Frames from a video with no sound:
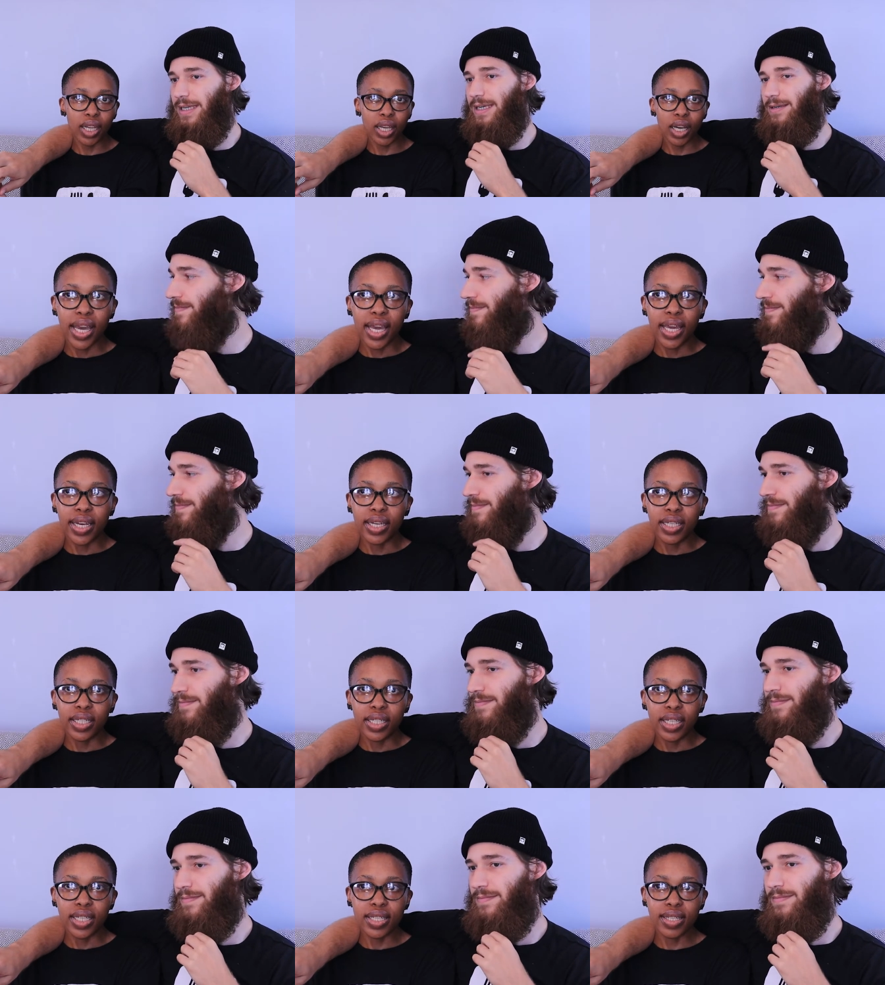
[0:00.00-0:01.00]
Speaker 1: yeah.
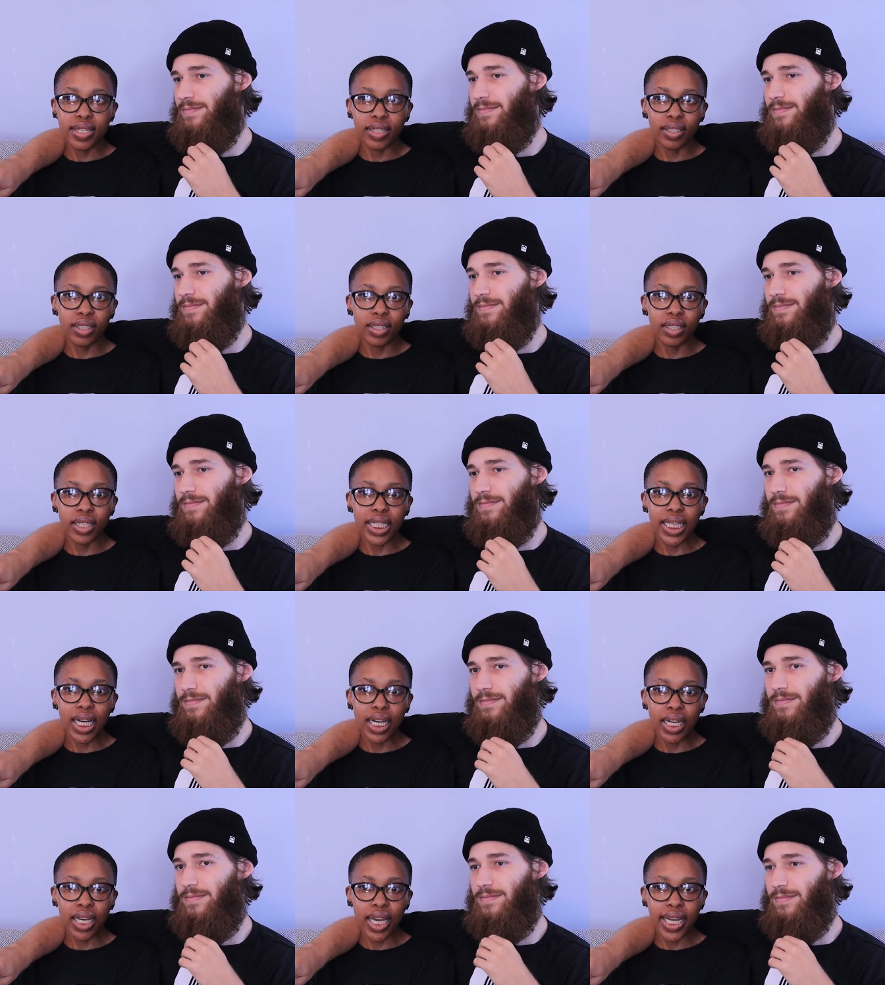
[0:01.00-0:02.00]
and he's still
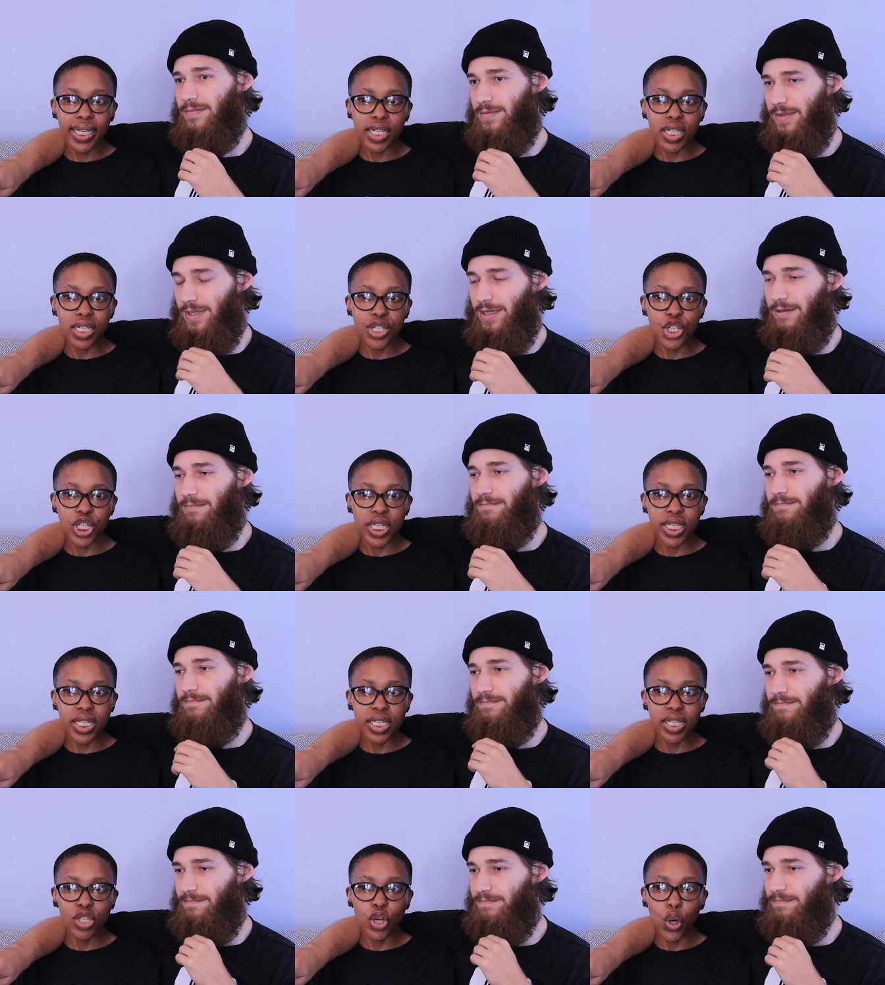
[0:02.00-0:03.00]
young, and yeah.
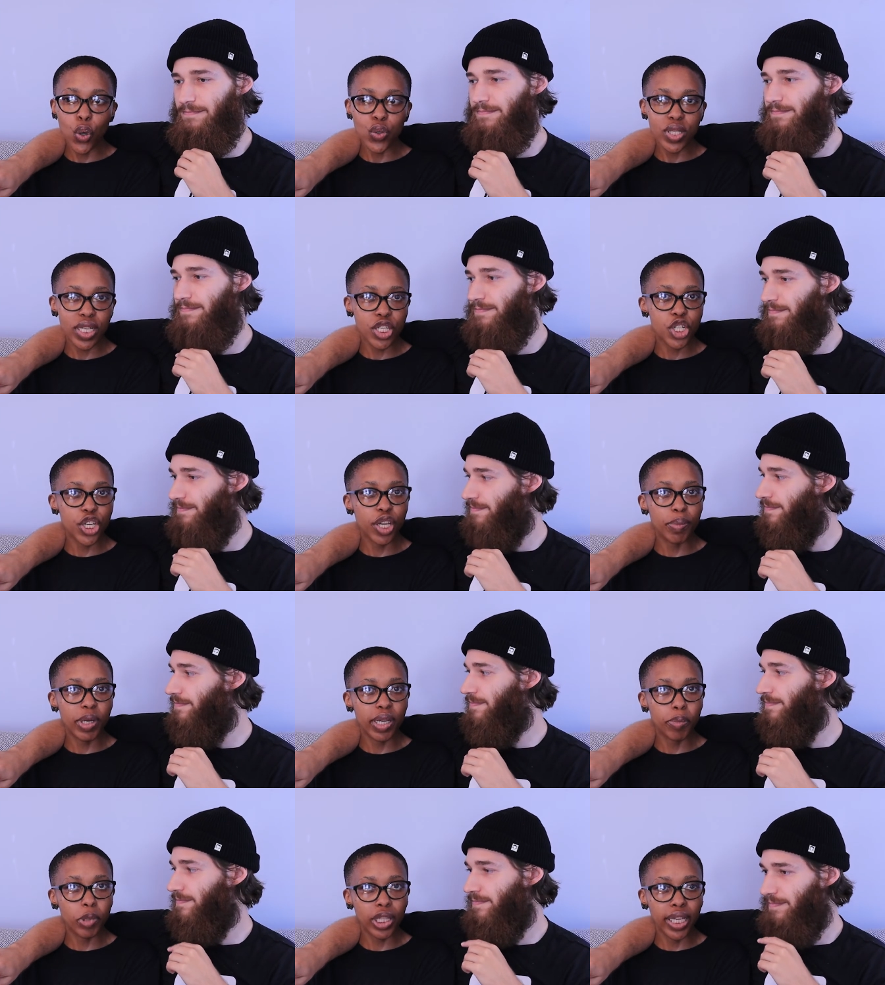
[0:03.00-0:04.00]
she knows that she can
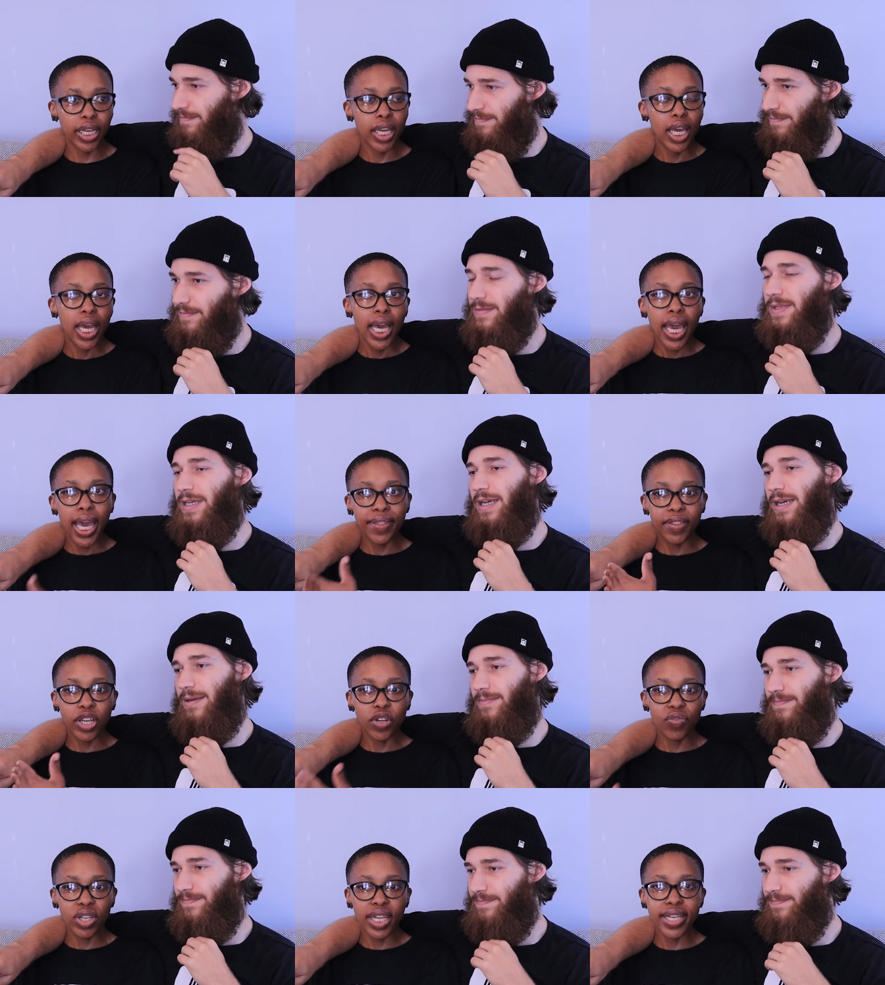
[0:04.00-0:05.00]
manipulate. At
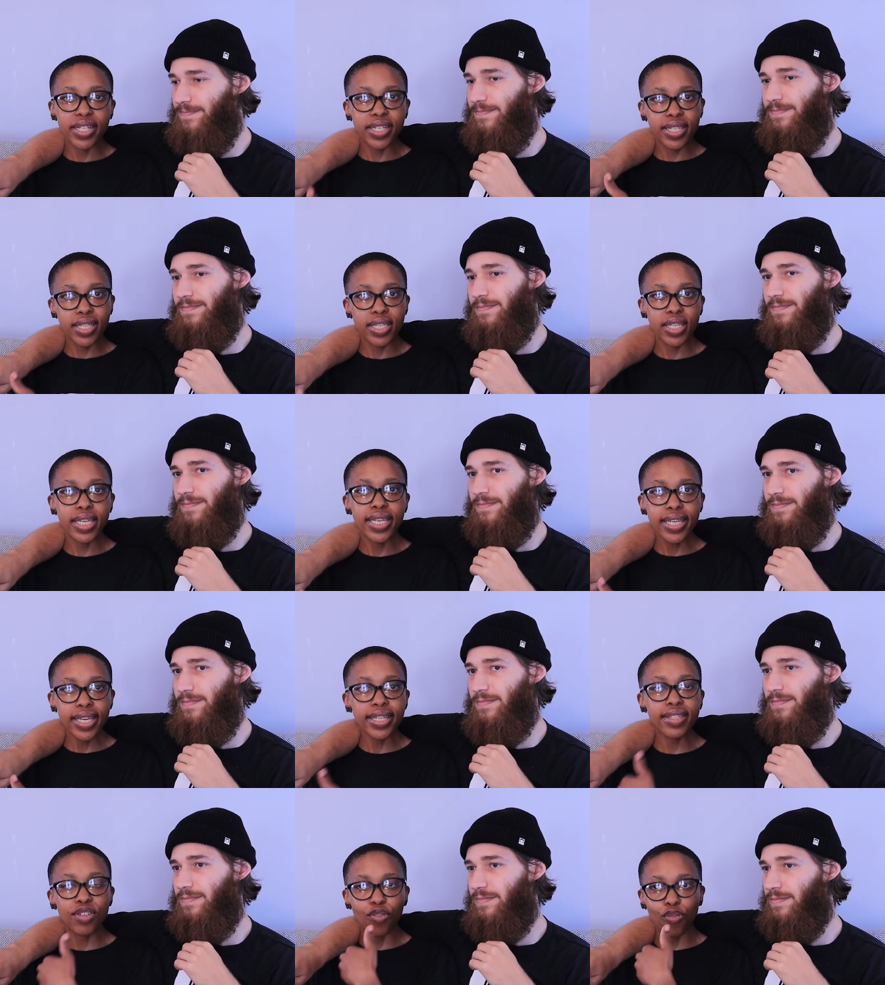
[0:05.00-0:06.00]
the end of the day, she's
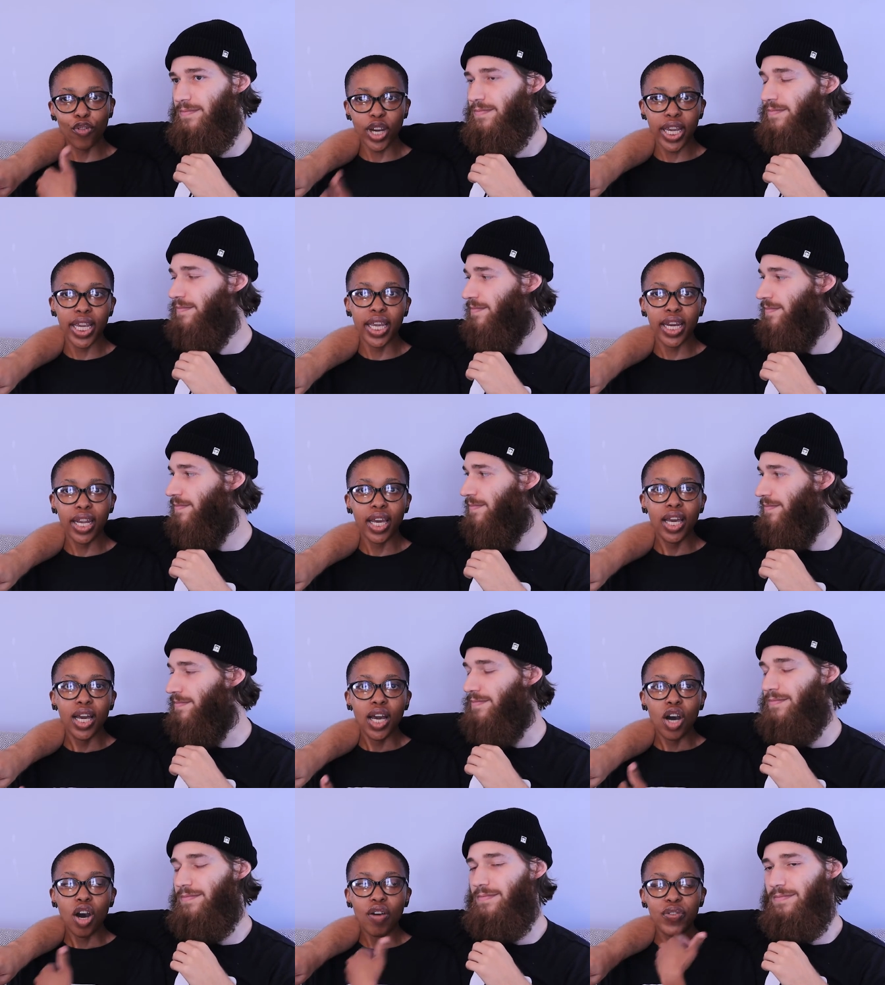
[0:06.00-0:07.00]
he is afraid
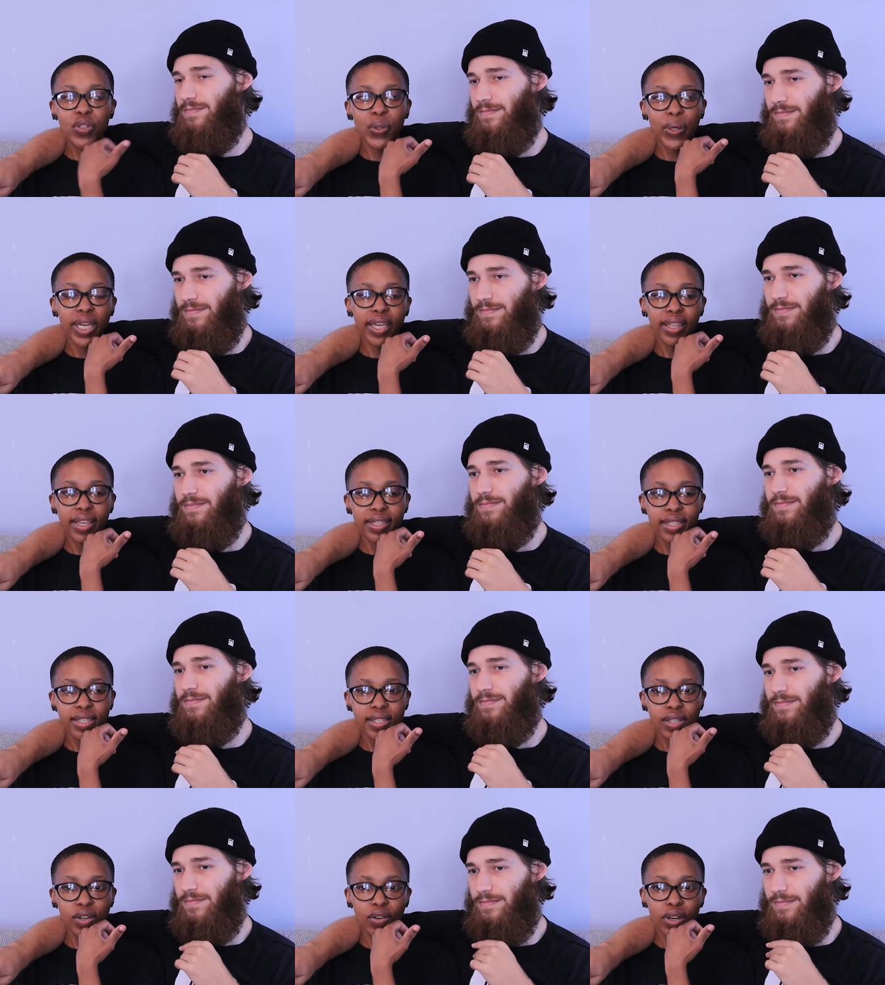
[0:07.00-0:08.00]
mm-hmm. of doing
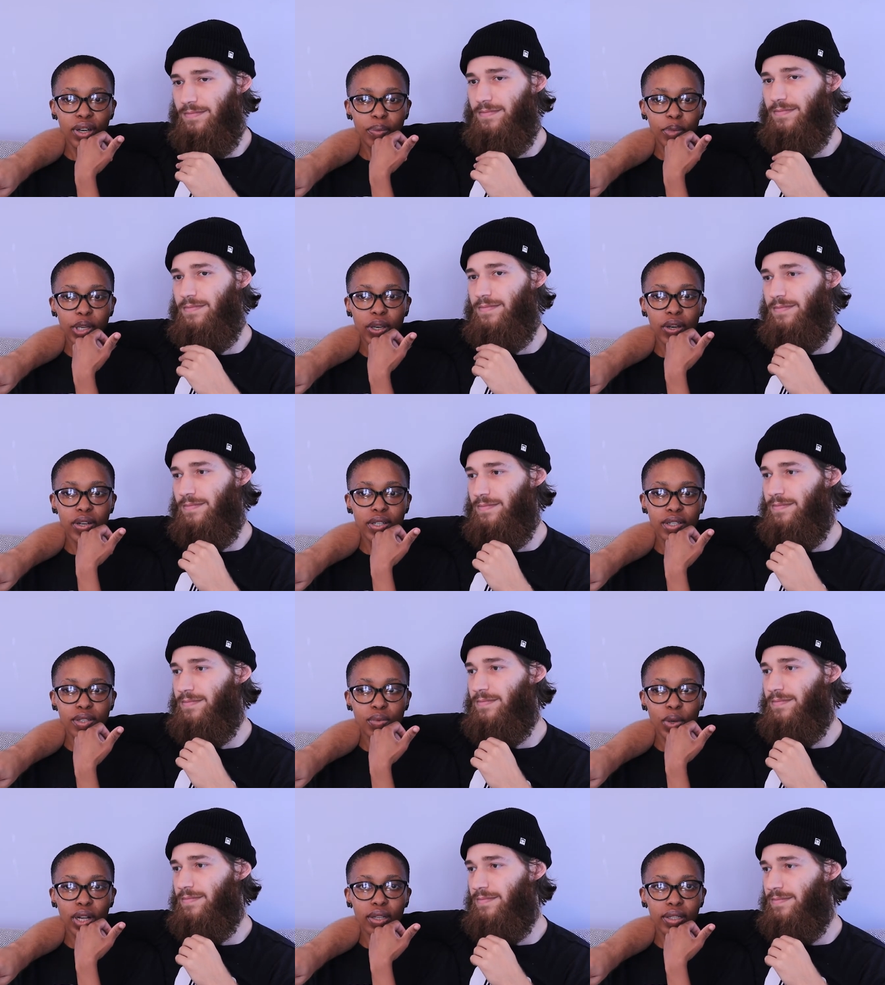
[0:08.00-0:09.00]
this
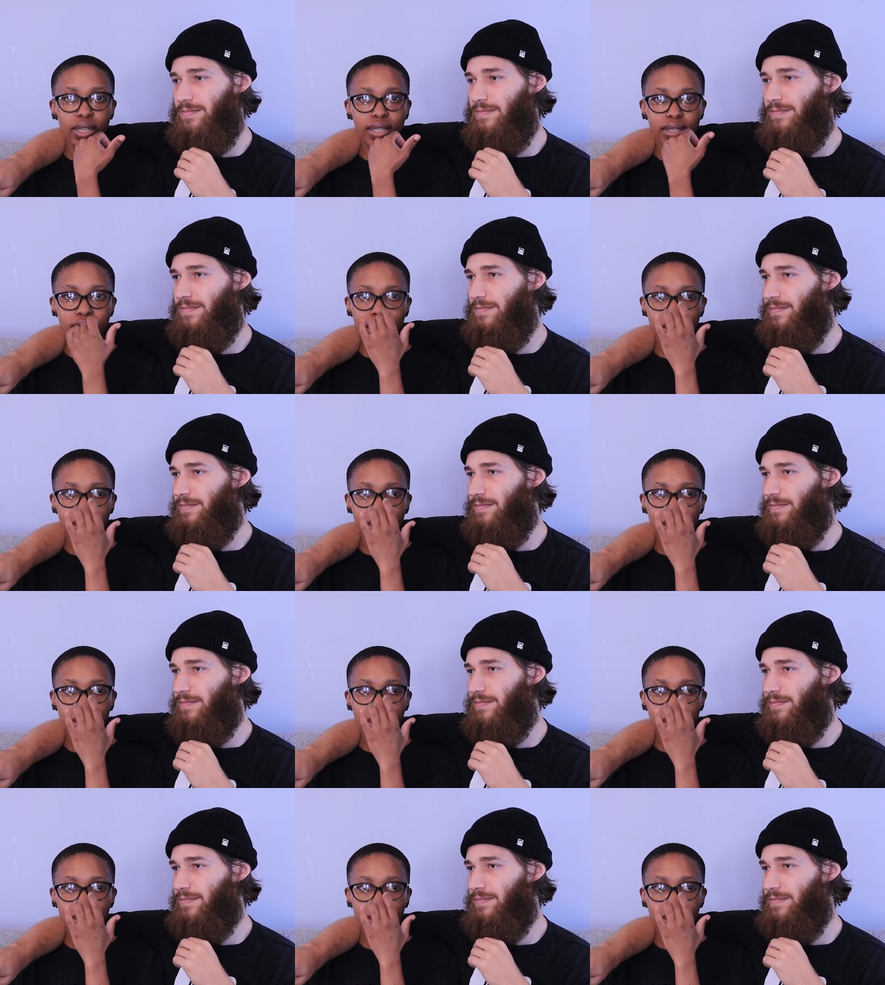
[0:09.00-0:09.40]
because, well, it's